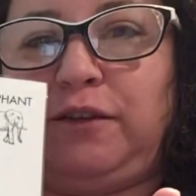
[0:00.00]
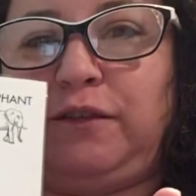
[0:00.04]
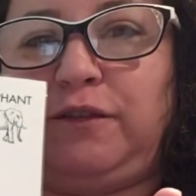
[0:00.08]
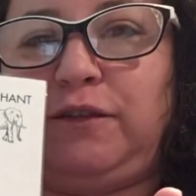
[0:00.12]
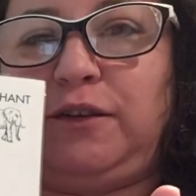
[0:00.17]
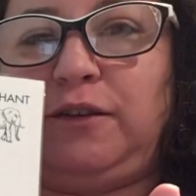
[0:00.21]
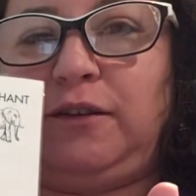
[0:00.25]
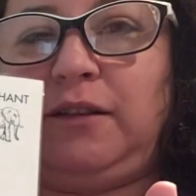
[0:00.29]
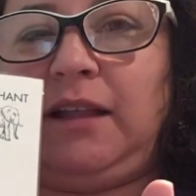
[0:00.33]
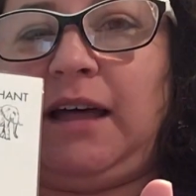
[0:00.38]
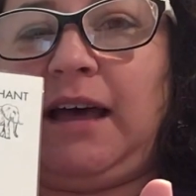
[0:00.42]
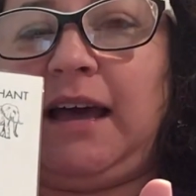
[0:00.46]

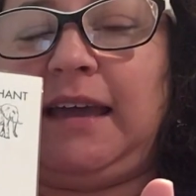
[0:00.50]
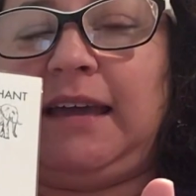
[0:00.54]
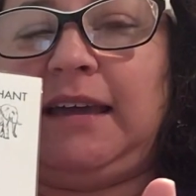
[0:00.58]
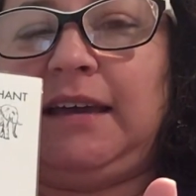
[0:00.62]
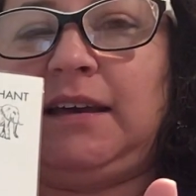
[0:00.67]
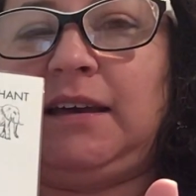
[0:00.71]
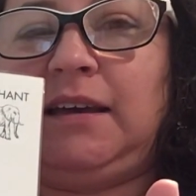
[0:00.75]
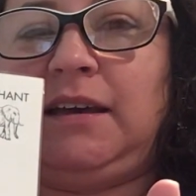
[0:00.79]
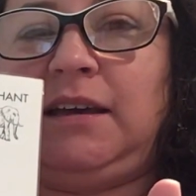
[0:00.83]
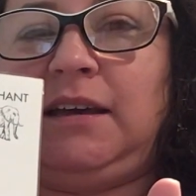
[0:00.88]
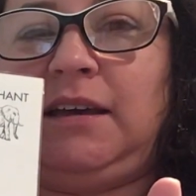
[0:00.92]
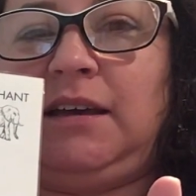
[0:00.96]
if you'd
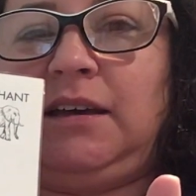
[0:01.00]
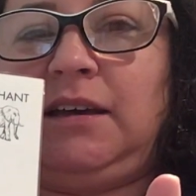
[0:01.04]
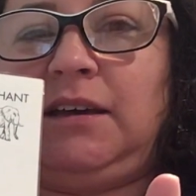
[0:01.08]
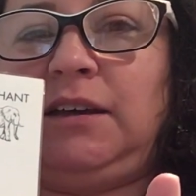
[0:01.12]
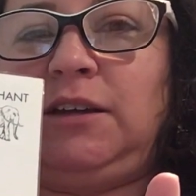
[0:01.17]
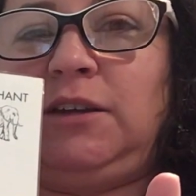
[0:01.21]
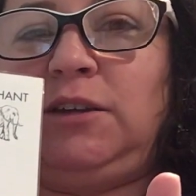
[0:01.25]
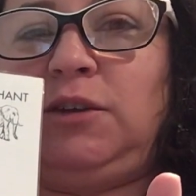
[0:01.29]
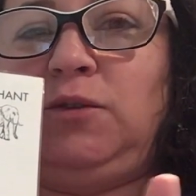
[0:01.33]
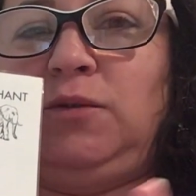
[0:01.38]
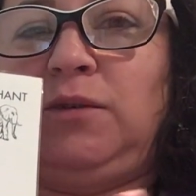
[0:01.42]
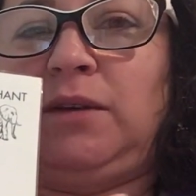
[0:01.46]
like.
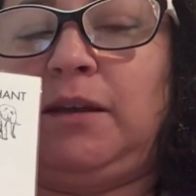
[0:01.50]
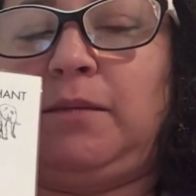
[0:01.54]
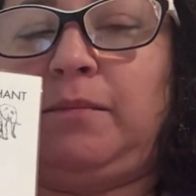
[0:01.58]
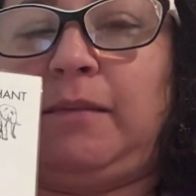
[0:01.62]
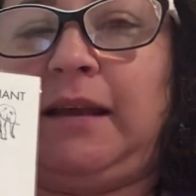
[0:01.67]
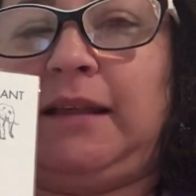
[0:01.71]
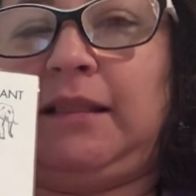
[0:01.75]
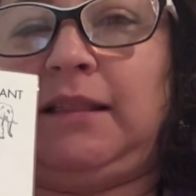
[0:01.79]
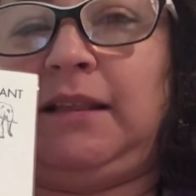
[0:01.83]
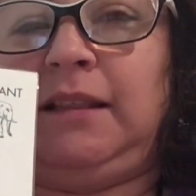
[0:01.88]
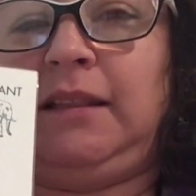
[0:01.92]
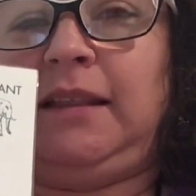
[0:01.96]
You can
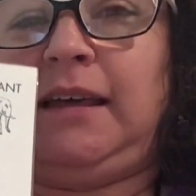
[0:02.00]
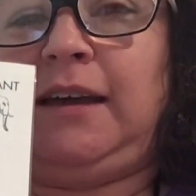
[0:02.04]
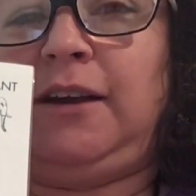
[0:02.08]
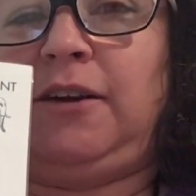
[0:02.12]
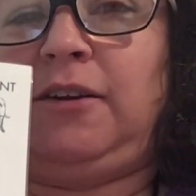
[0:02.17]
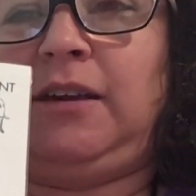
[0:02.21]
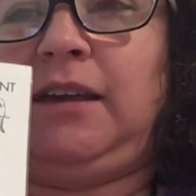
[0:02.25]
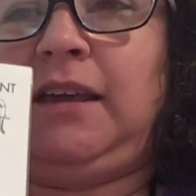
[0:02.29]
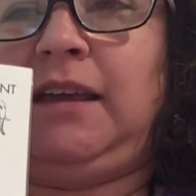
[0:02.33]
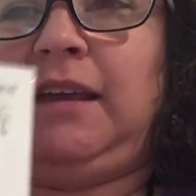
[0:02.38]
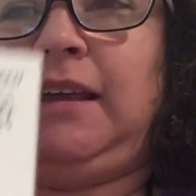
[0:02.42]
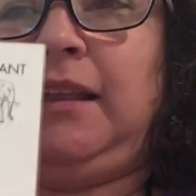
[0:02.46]
make the letter
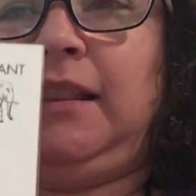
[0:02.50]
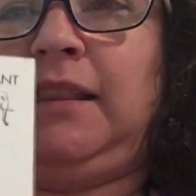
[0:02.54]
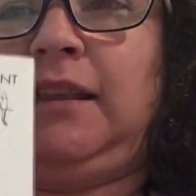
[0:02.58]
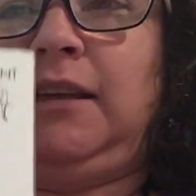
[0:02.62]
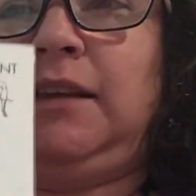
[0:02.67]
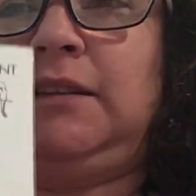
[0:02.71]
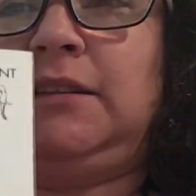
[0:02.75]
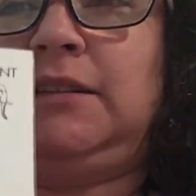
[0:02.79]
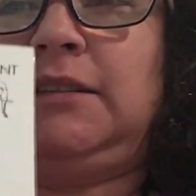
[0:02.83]
E in the